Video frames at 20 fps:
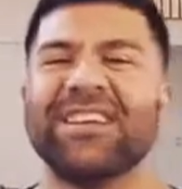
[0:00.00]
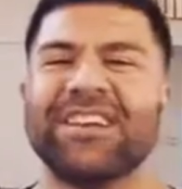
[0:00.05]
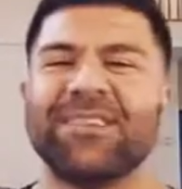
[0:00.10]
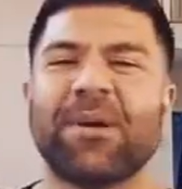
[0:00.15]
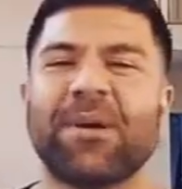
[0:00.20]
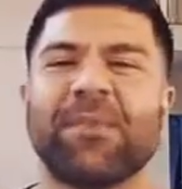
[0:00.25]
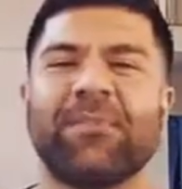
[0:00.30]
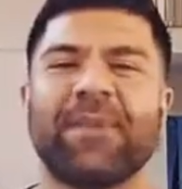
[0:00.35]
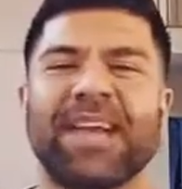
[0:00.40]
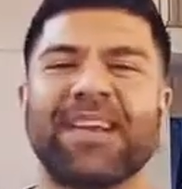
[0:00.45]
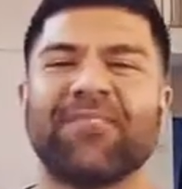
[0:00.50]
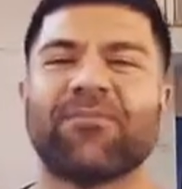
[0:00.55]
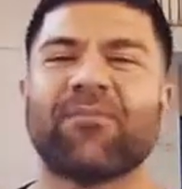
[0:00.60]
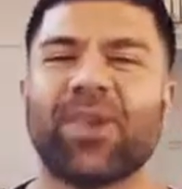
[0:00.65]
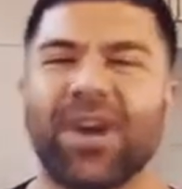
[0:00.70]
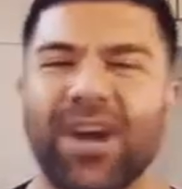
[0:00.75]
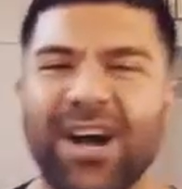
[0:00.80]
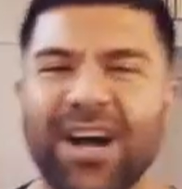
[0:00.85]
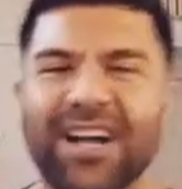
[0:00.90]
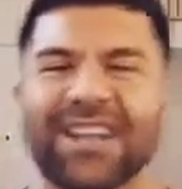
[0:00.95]
My man
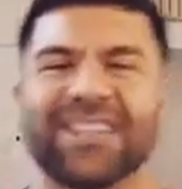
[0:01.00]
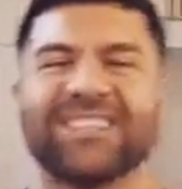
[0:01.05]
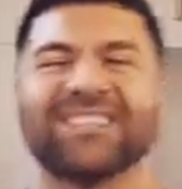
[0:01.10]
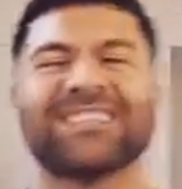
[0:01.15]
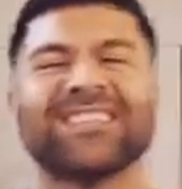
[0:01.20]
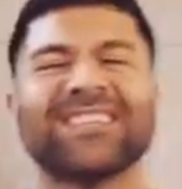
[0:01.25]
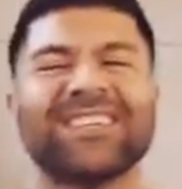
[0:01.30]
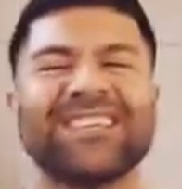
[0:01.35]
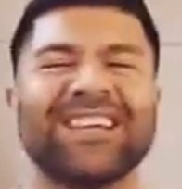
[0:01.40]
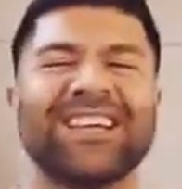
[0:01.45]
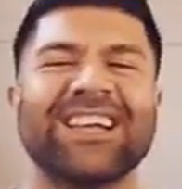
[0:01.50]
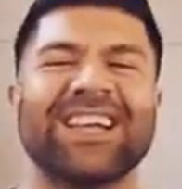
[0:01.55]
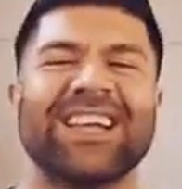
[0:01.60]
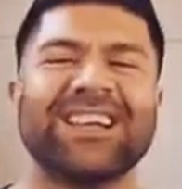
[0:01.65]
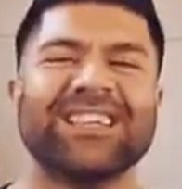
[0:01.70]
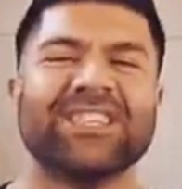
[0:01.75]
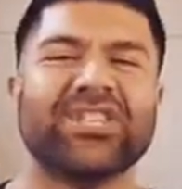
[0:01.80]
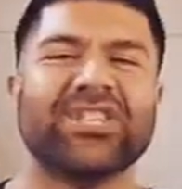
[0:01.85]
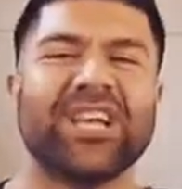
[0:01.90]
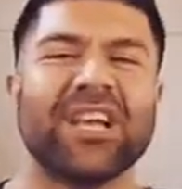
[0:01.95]
Roz,
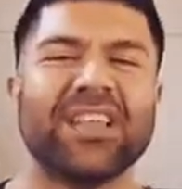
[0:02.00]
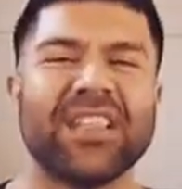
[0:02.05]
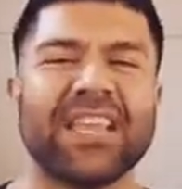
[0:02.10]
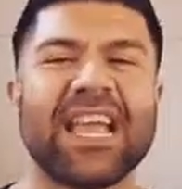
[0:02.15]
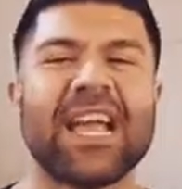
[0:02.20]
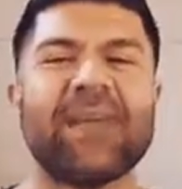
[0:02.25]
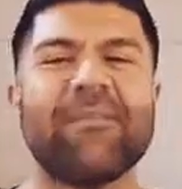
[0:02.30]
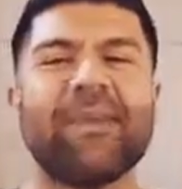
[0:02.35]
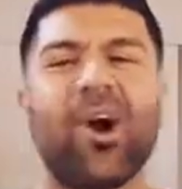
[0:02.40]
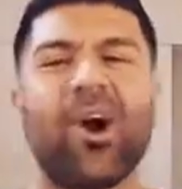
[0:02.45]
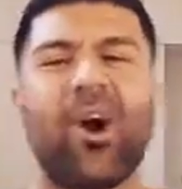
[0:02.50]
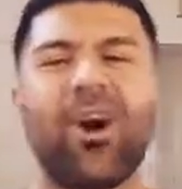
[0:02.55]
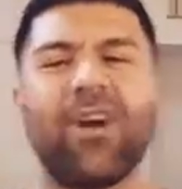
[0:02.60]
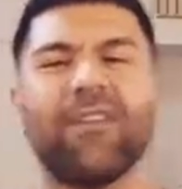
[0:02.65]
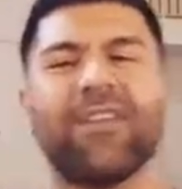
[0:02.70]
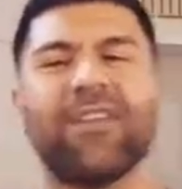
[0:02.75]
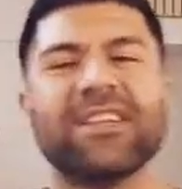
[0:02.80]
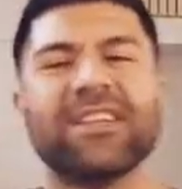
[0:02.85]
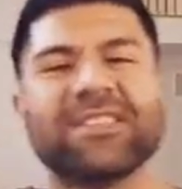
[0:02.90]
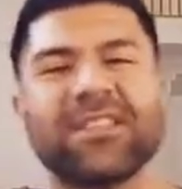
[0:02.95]
chilling at my
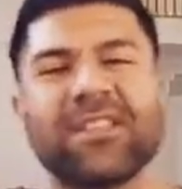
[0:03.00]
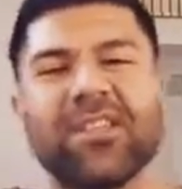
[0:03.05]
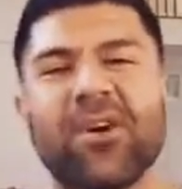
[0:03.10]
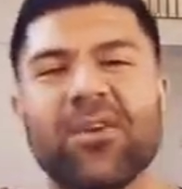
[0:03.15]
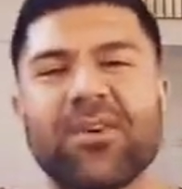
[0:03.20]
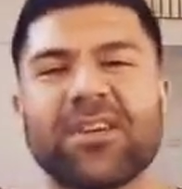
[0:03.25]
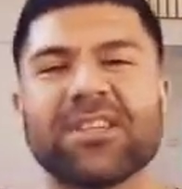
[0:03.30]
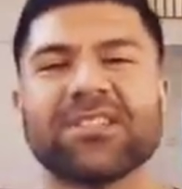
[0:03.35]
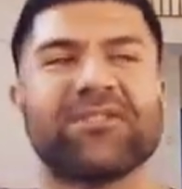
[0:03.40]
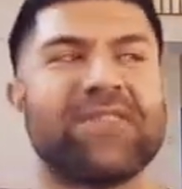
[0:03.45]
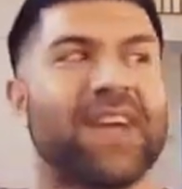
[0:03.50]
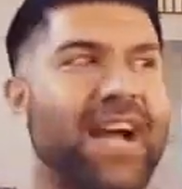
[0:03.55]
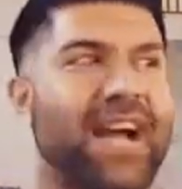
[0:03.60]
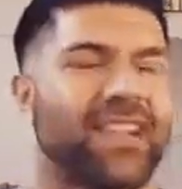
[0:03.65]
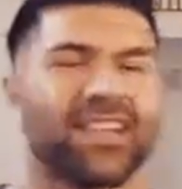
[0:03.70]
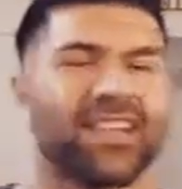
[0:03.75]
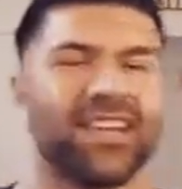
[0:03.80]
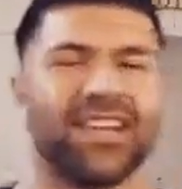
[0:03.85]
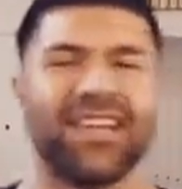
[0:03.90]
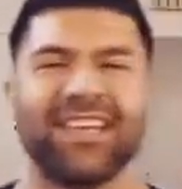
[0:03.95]
office in Locust
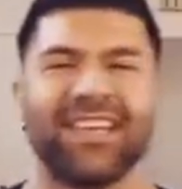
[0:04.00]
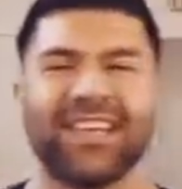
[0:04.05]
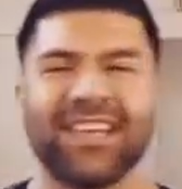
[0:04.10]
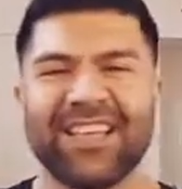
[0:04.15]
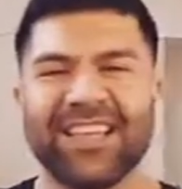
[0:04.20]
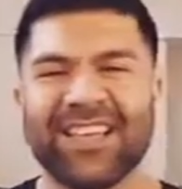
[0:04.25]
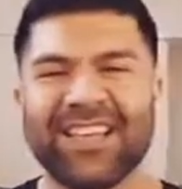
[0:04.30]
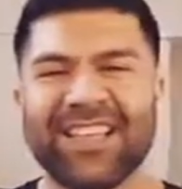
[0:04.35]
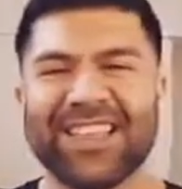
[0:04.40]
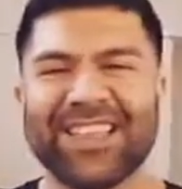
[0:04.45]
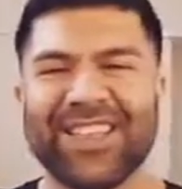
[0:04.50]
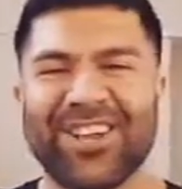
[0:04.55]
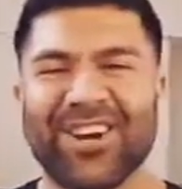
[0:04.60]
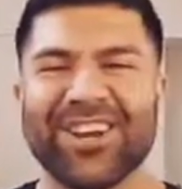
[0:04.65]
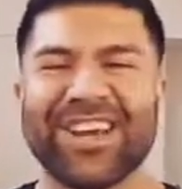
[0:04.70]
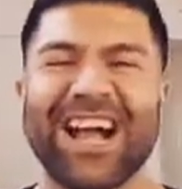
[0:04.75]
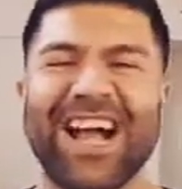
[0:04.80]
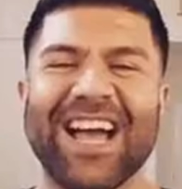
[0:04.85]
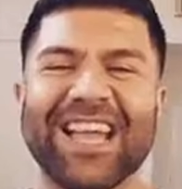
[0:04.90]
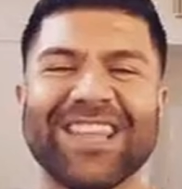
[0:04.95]
Valley,
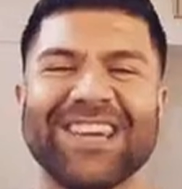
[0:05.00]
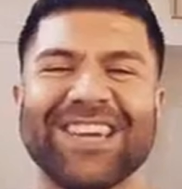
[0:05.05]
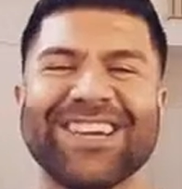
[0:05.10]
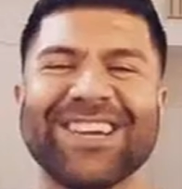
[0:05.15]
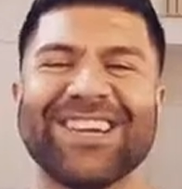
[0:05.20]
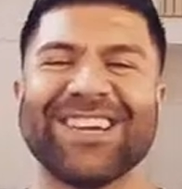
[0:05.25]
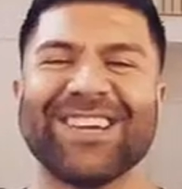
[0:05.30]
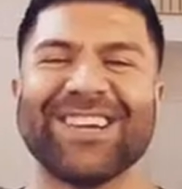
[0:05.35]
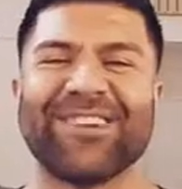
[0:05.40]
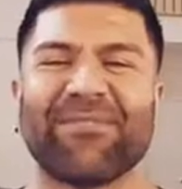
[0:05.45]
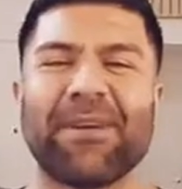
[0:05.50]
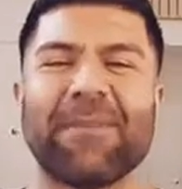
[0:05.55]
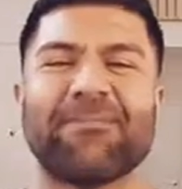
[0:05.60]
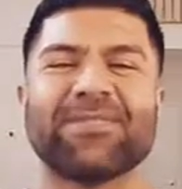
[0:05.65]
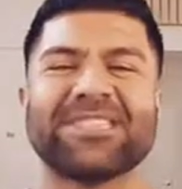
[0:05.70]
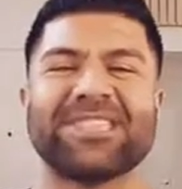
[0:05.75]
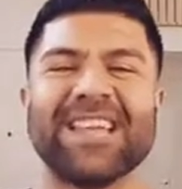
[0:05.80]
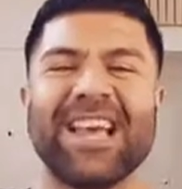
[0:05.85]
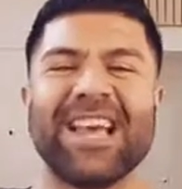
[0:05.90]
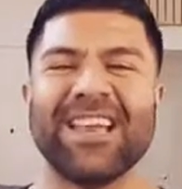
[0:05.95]
Long Island,
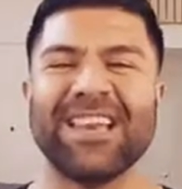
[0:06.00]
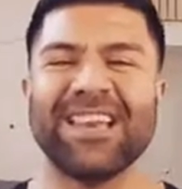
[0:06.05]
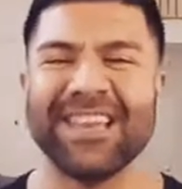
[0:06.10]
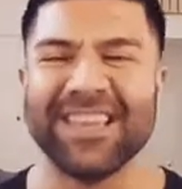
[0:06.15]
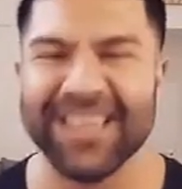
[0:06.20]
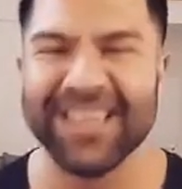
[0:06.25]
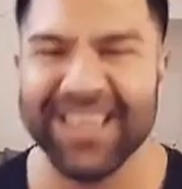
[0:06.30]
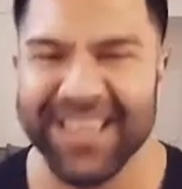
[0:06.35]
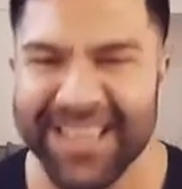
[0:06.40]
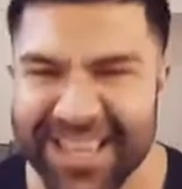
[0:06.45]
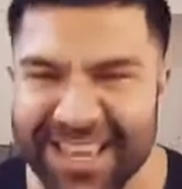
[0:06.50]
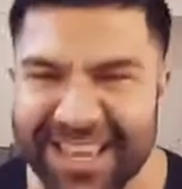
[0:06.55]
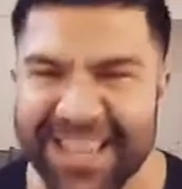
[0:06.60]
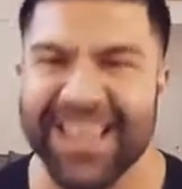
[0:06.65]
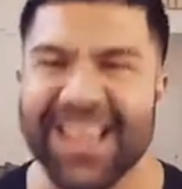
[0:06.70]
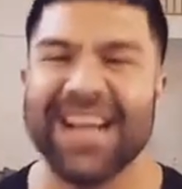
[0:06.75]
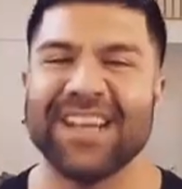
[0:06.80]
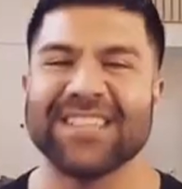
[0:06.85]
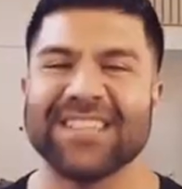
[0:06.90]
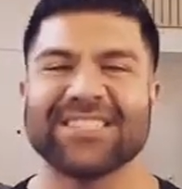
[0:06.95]
representing.
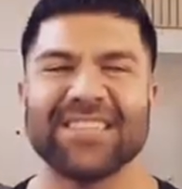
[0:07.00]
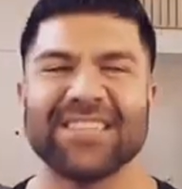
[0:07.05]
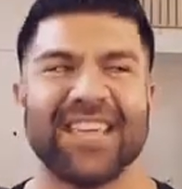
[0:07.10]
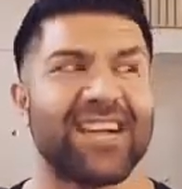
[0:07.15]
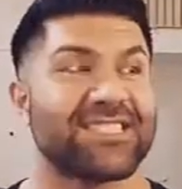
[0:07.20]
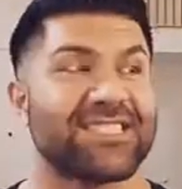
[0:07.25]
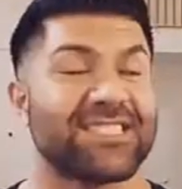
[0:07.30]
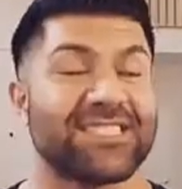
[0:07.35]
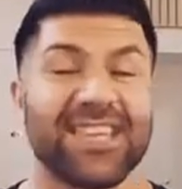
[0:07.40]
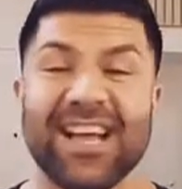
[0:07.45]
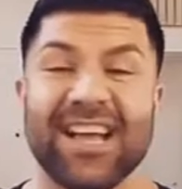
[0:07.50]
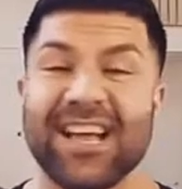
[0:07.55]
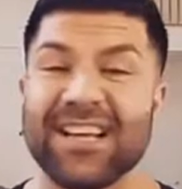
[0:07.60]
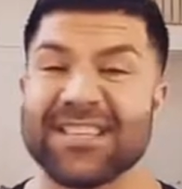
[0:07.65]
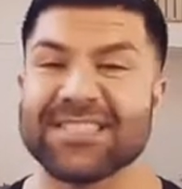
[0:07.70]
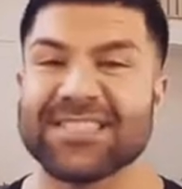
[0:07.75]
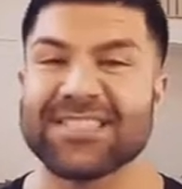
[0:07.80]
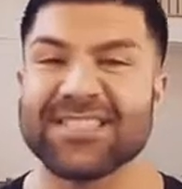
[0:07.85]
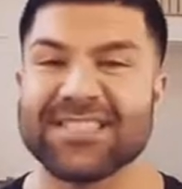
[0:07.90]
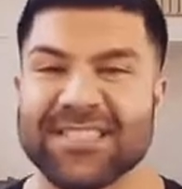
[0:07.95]
Yes, yes,
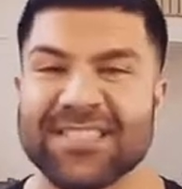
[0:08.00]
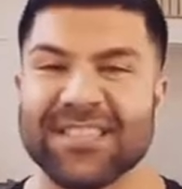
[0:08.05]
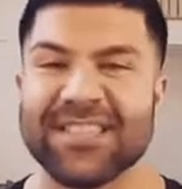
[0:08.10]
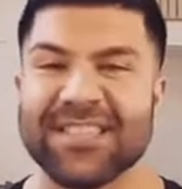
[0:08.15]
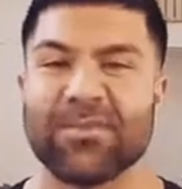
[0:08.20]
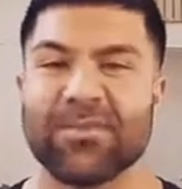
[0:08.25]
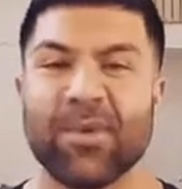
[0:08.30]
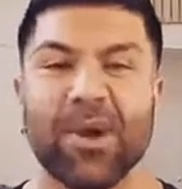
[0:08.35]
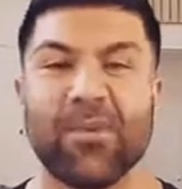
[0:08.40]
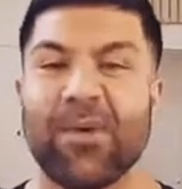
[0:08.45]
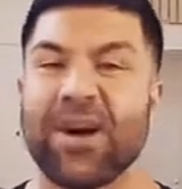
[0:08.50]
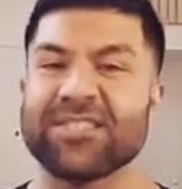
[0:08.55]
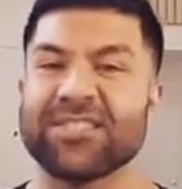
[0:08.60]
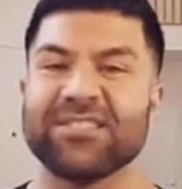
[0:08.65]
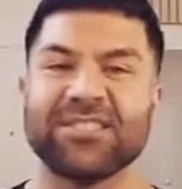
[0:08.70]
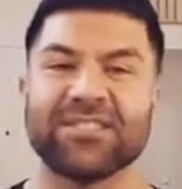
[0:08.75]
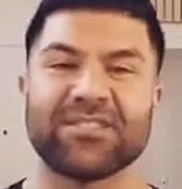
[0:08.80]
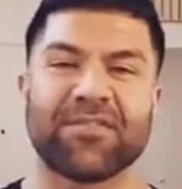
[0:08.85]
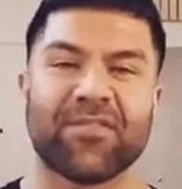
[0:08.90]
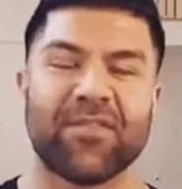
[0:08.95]
yes. Where are you
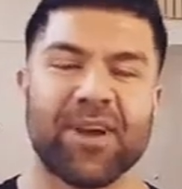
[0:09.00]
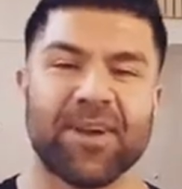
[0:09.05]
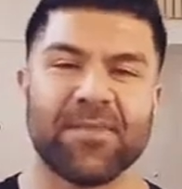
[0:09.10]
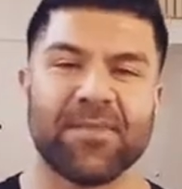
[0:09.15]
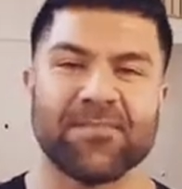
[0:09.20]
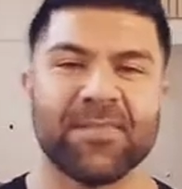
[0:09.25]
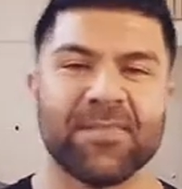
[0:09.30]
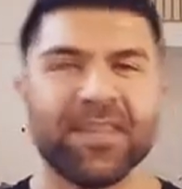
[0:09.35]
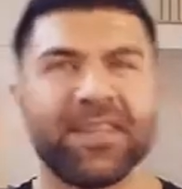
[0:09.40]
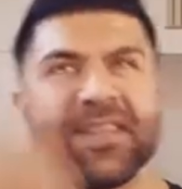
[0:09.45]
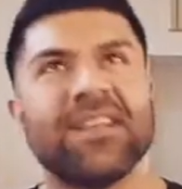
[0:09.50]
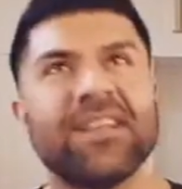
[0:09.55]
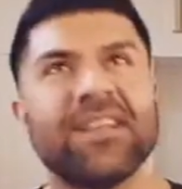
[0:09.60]
watching this from?